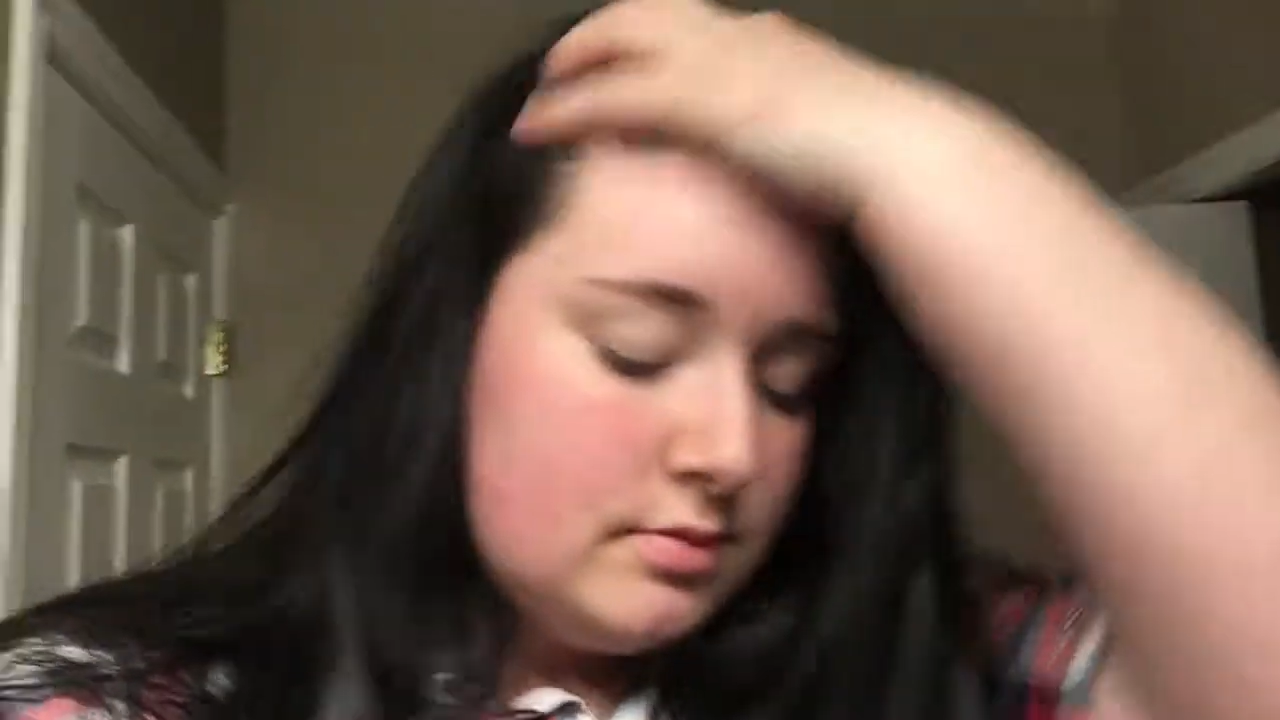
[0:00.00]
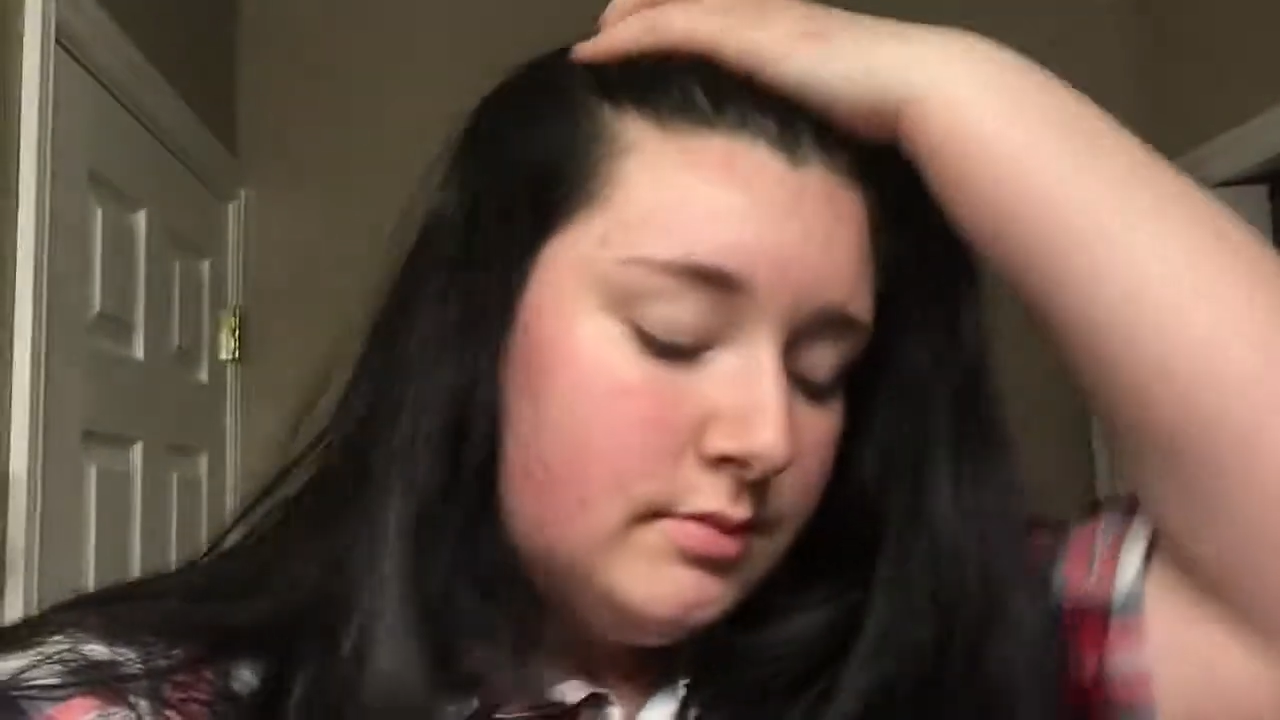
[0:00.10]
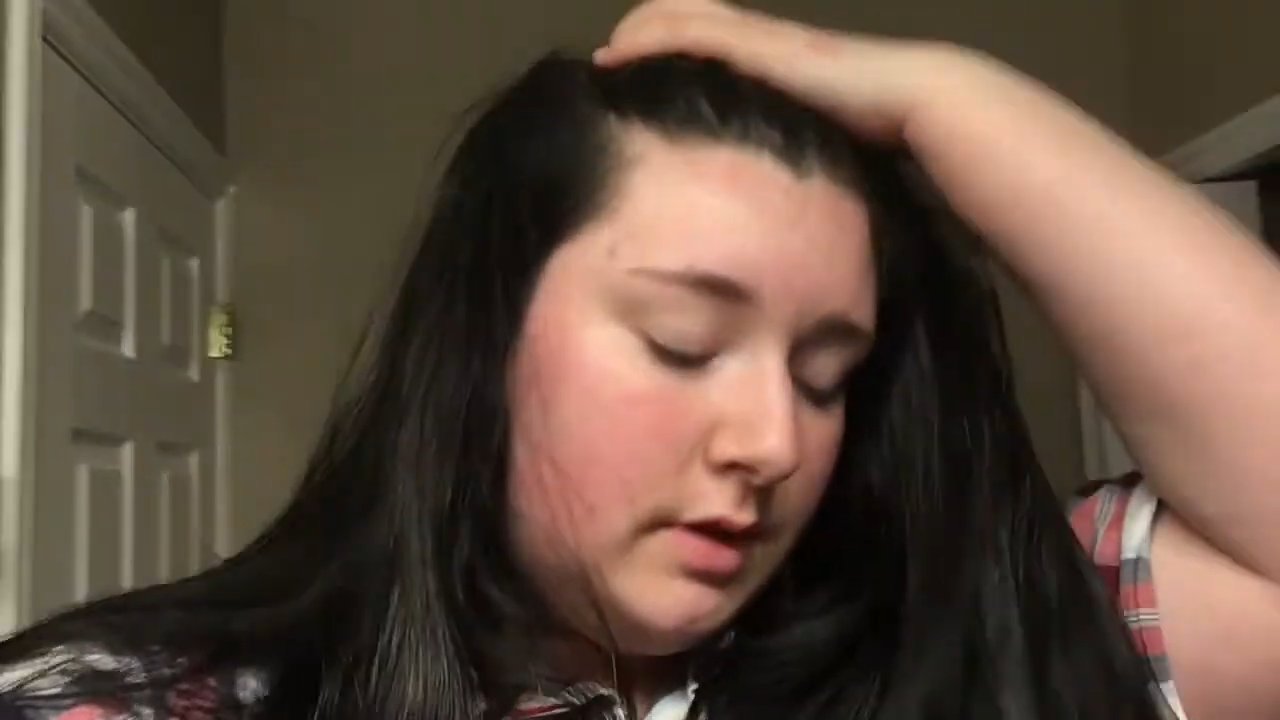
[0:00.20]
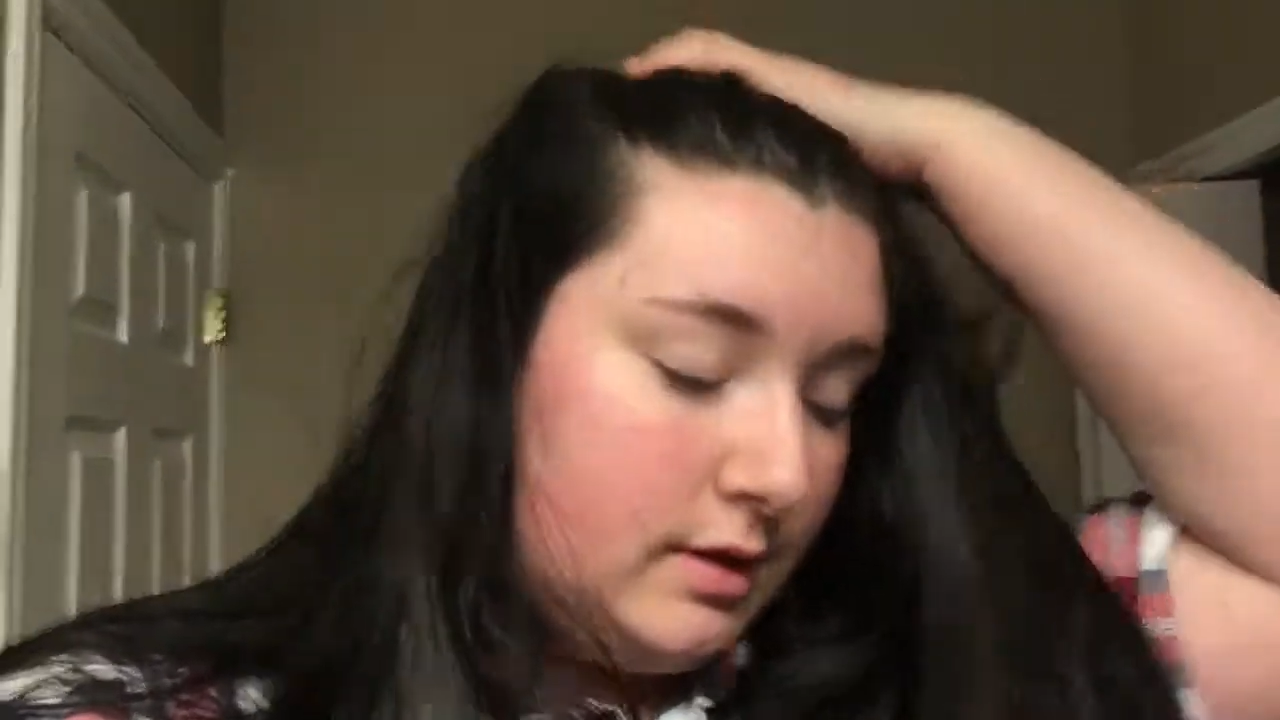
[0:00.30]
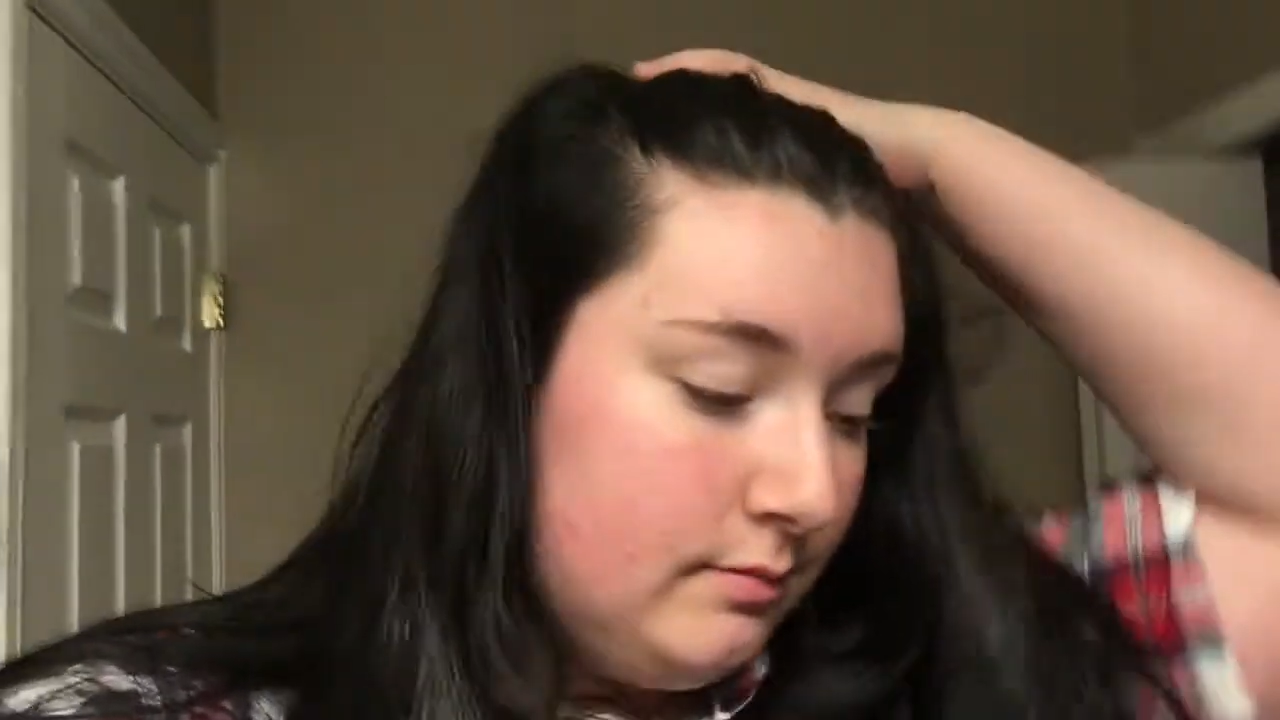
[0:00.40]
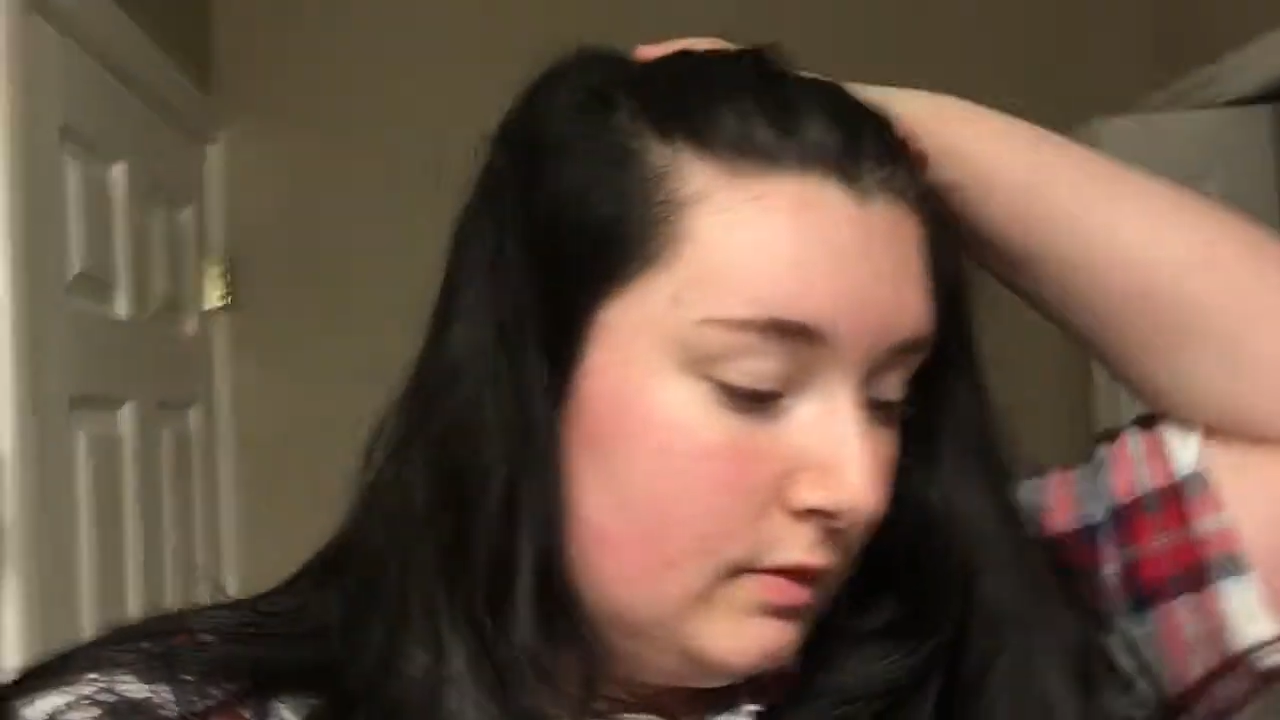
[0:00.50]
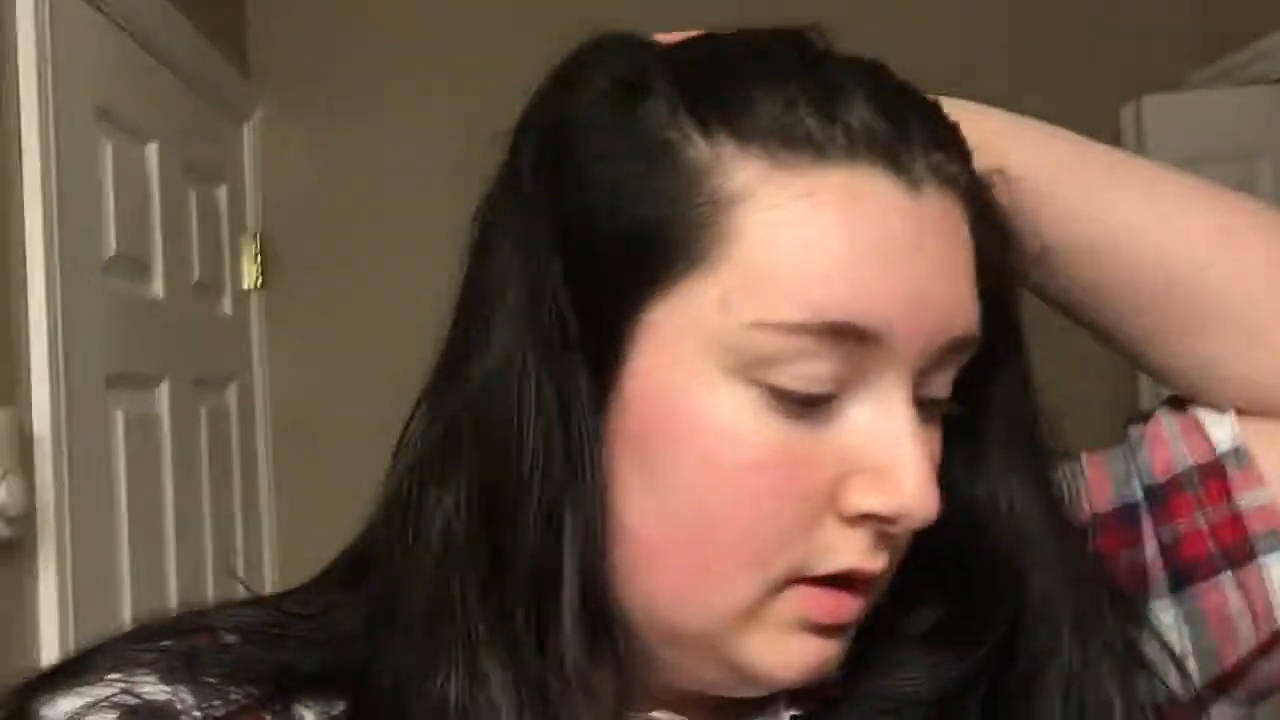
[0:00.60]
yeah.